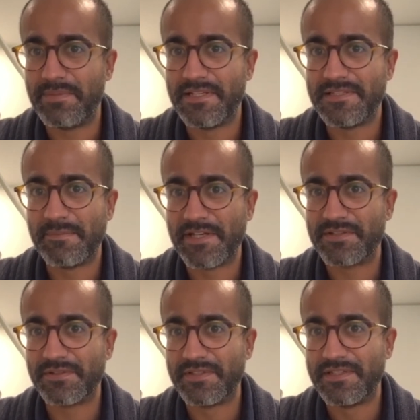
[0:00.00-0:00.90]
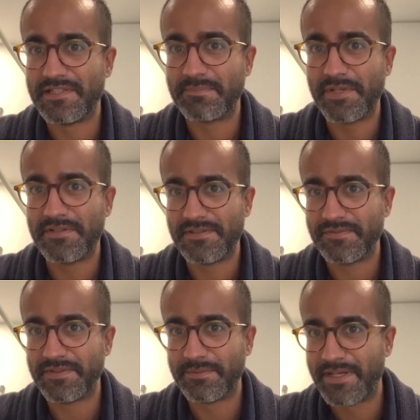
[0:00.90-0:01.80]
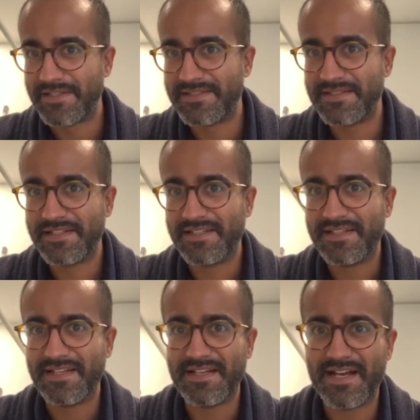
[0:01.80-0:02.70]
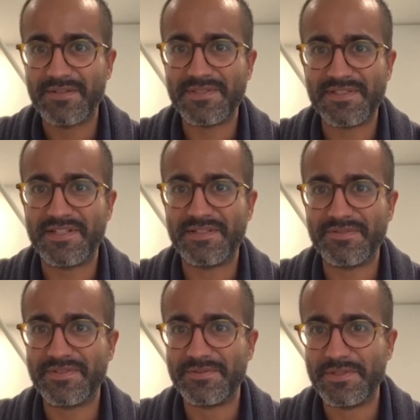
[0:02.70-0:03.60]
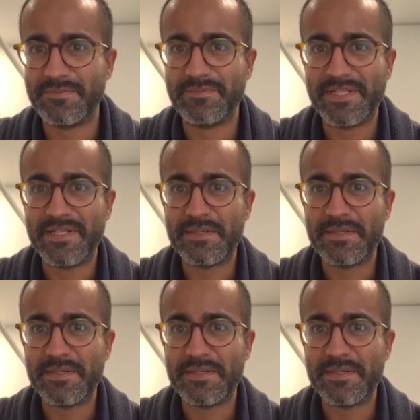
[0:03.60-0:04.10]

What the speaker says: please make sure you dispose of the waste outside of the room,